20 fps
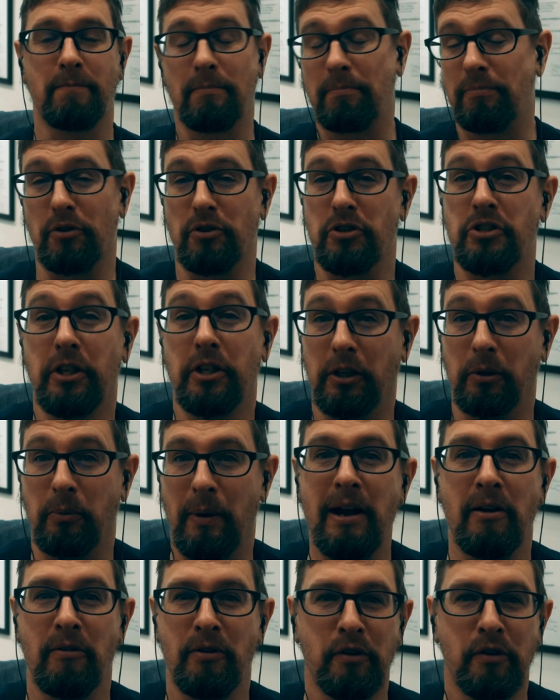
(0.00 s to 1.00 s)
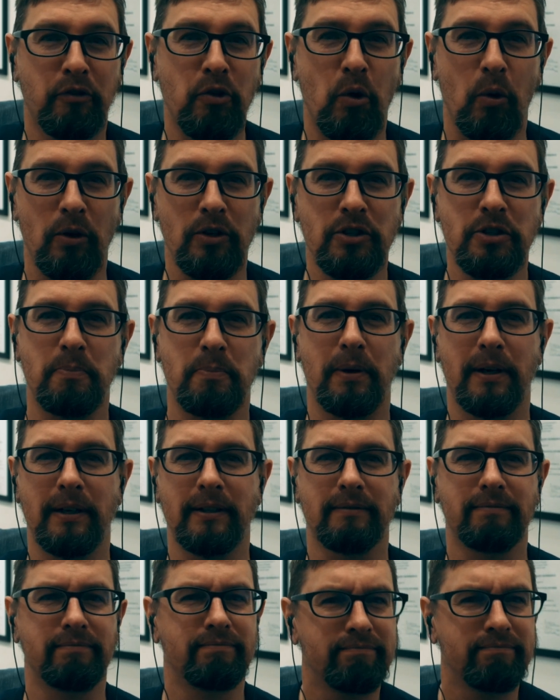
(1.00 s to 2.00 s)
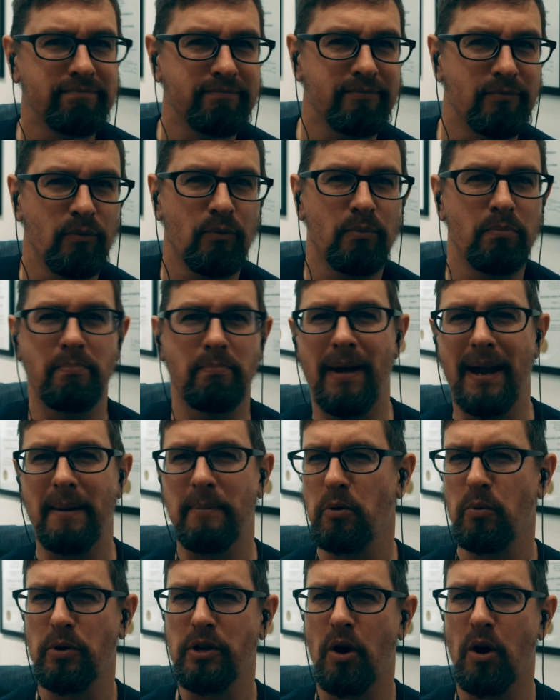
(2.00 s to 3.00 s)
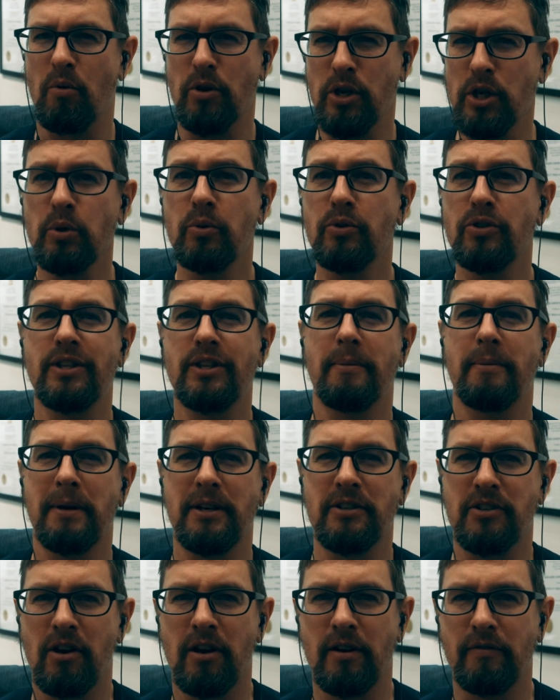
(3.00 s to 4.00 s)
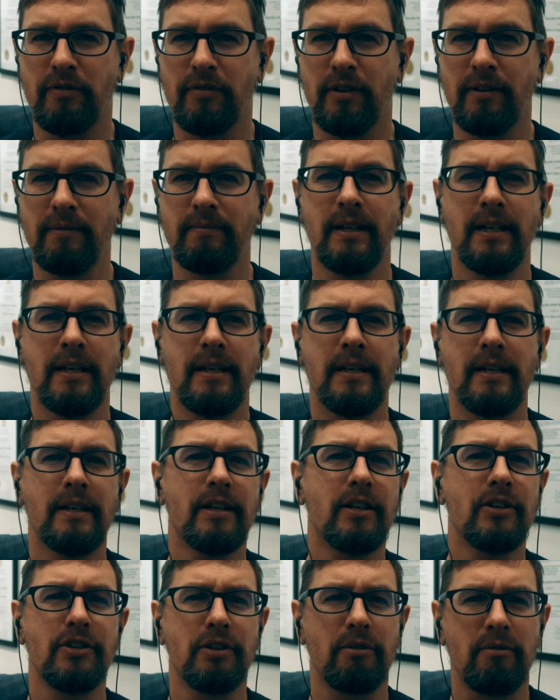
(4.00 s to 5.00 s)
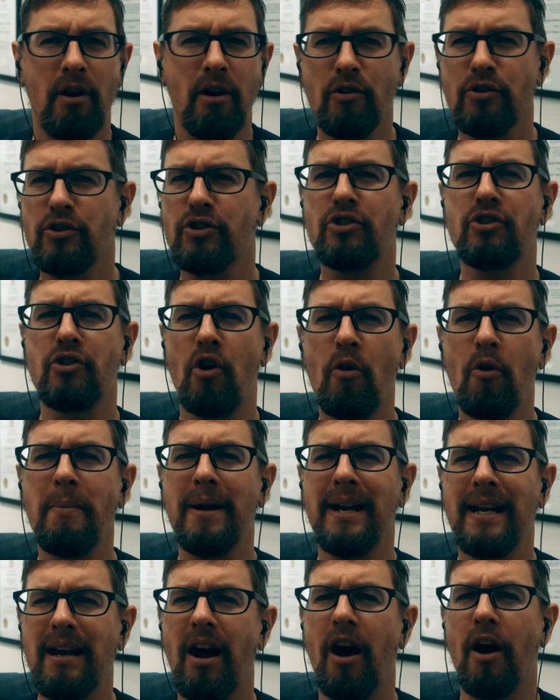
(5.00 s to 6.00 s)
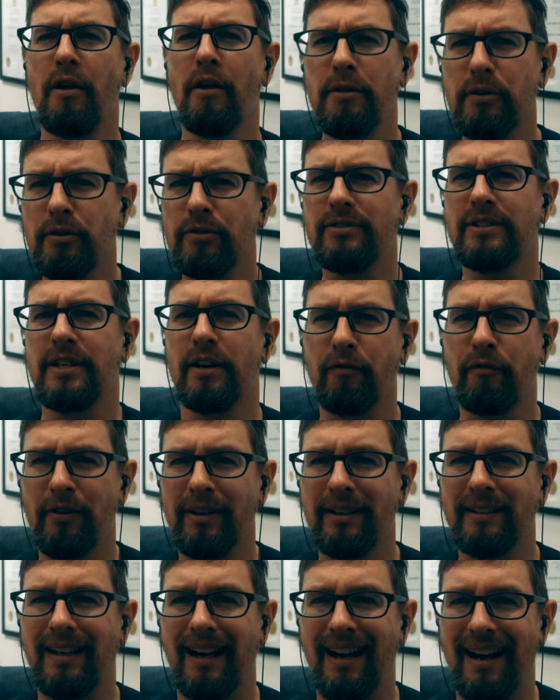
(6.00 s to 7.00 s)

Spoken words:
They're still around, of course, but maybe we don't use them as often because there are so many other different